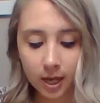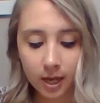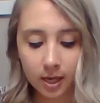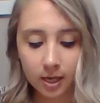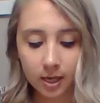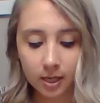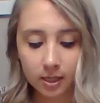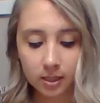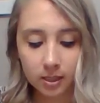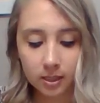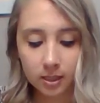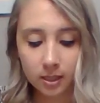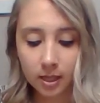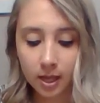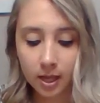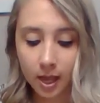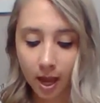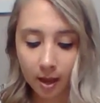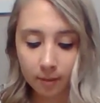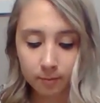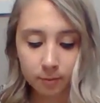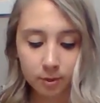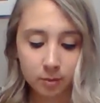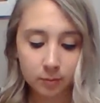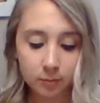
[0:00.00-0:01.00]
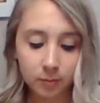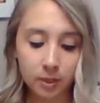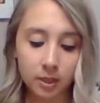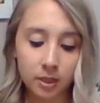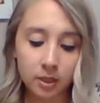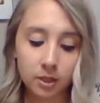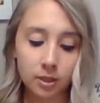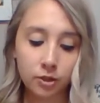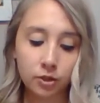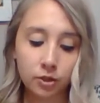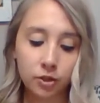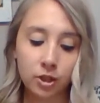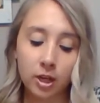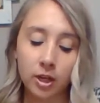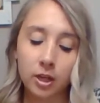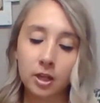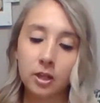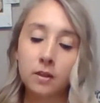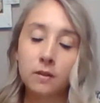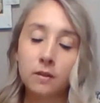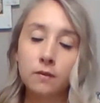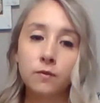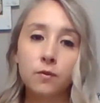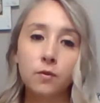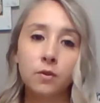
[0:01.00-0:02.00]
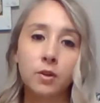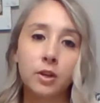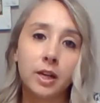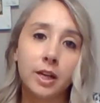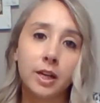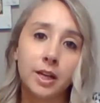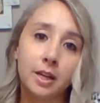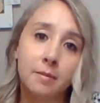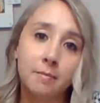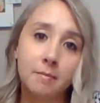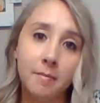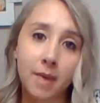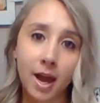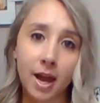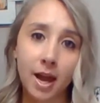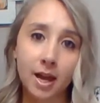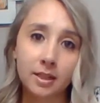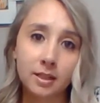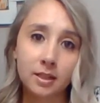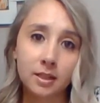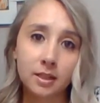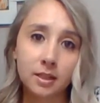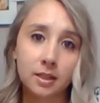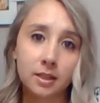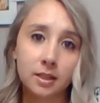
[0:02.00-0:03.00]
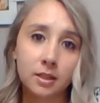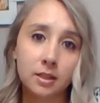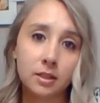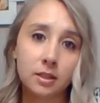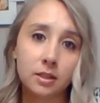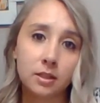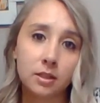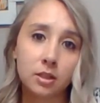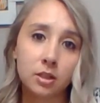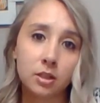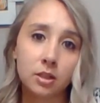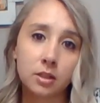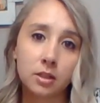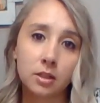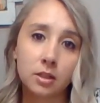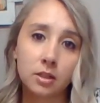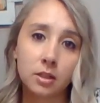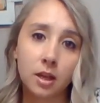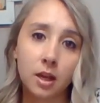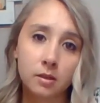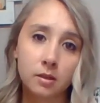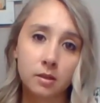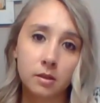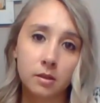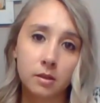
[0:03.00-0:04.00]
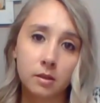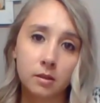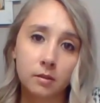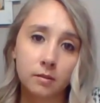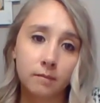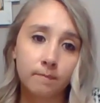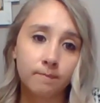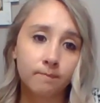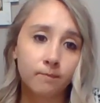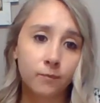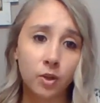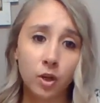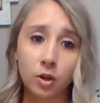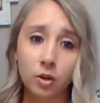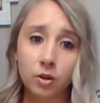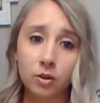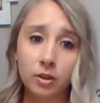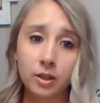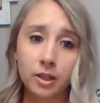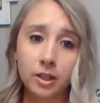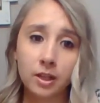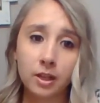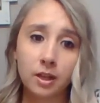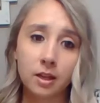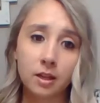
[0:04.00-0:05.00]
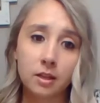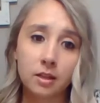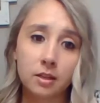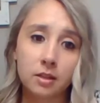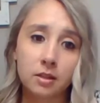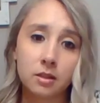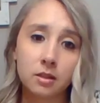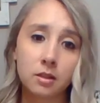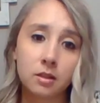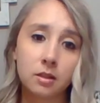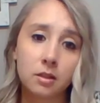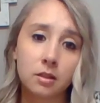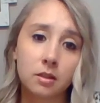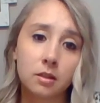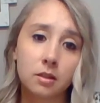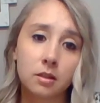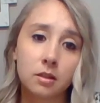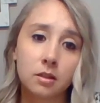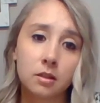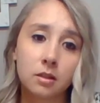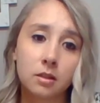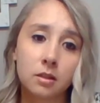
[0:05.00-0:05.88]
and the abdomen, checking for any masses, hernias,